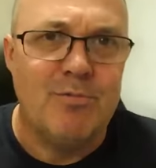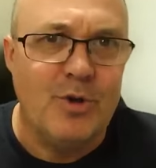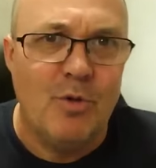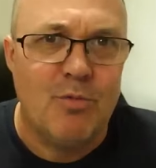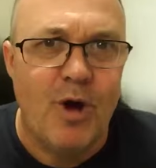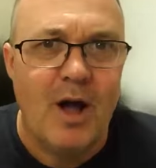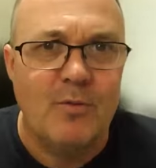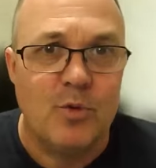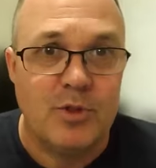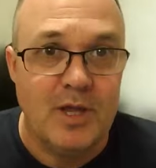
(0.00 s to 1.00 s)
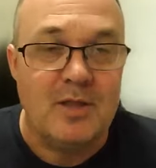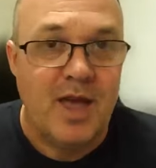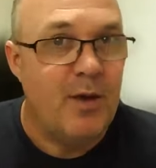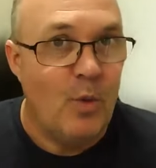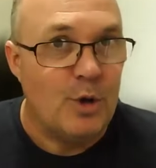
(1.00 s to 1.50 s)
your rival
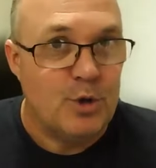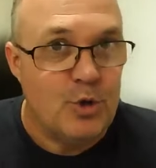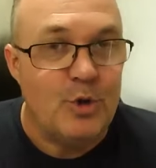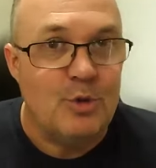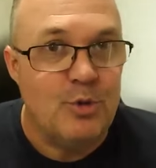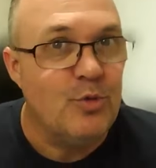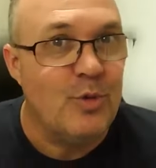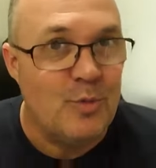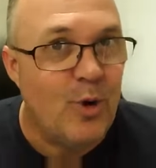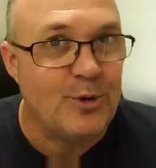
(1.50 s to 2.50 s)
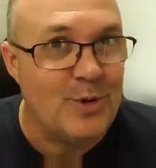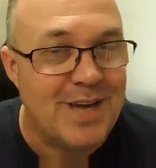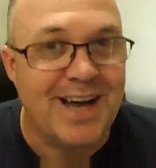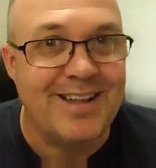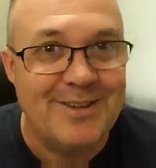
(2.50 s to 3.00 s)
dictate what you can do and what you
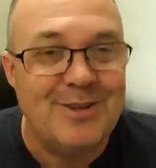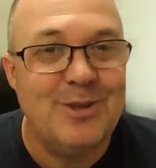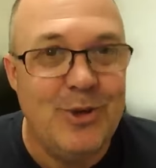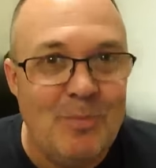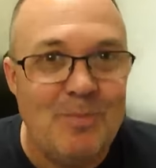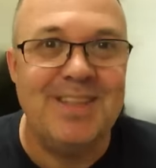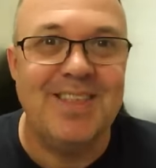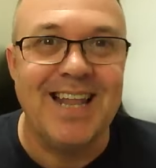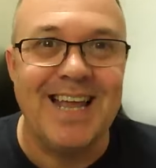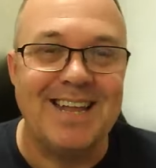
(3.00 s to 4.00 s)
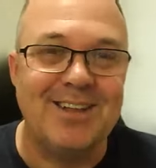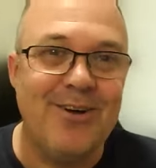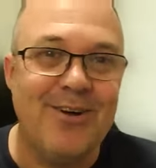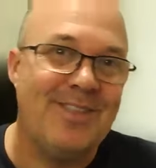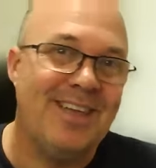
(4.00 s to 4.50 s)
can't do. You be the leader.
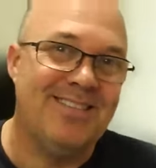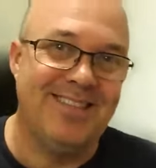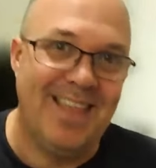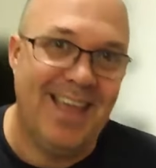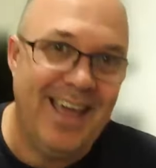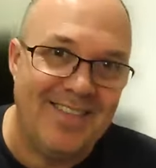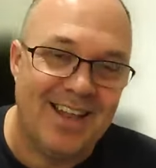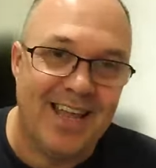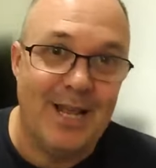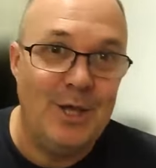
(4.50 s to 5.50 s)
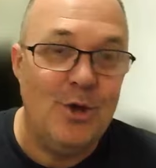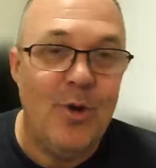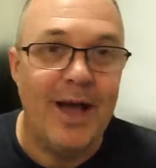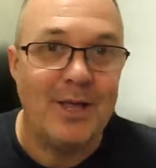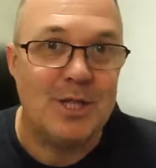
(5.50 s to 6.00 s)
Don't think that they're the leader.
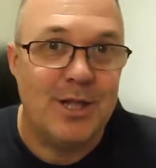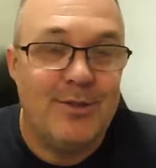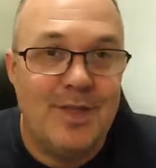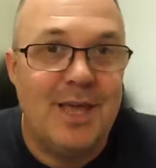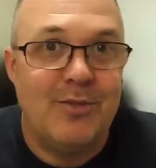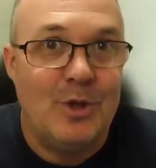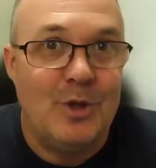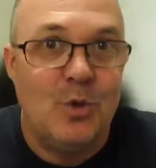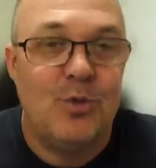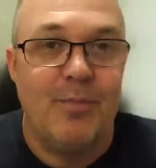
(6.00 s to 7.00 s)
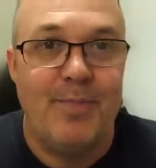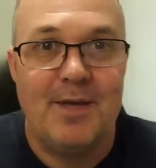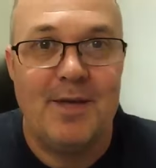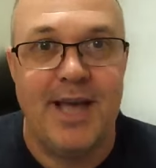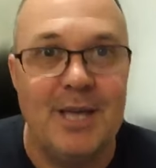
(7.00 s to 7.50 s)
You actually think that you're the
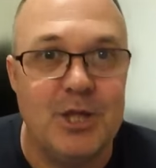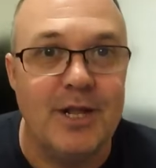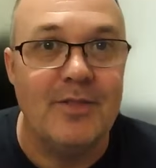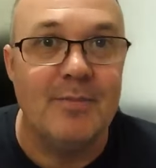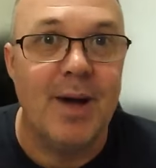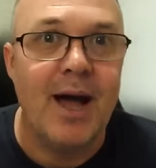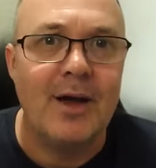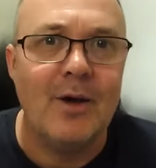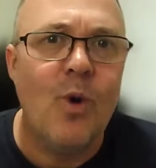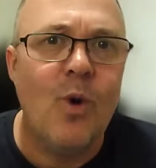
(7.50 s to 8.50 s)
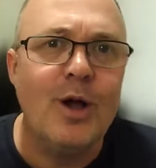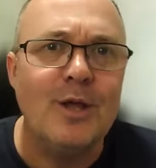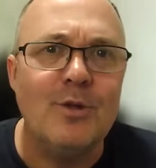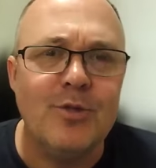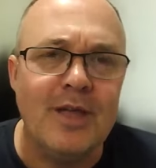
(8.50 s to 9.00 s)
best agent in the market. Why do
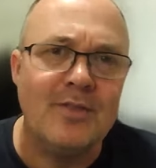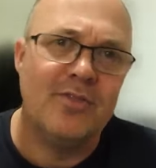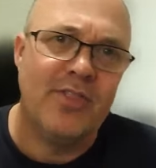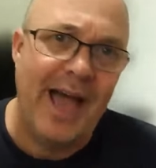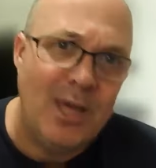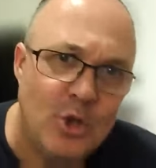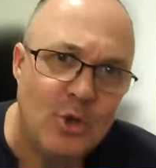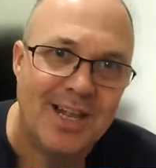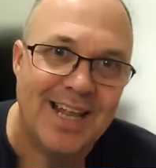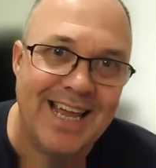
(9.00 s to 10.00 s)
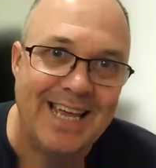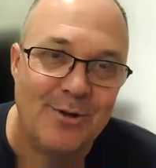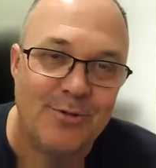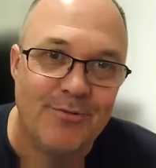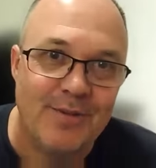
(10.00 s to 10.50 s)
you think that they should lead
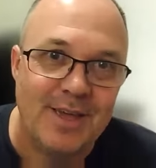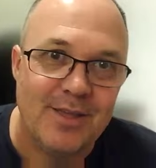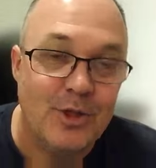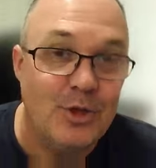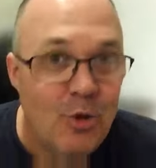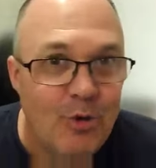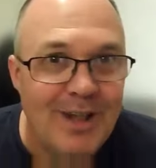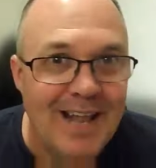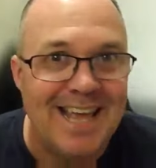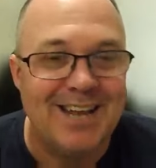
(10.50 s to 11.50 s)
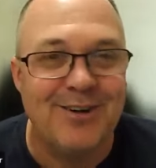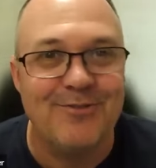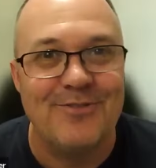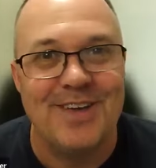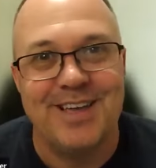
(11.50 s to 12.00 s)
on fees? You lead
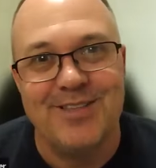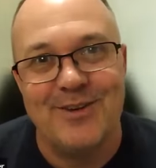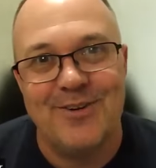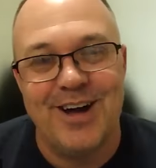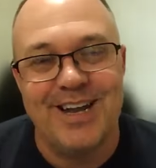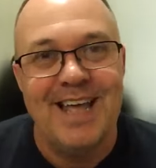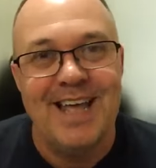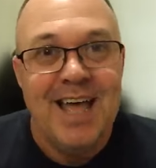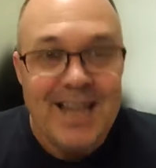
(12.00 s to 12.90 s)
on fees, all righty?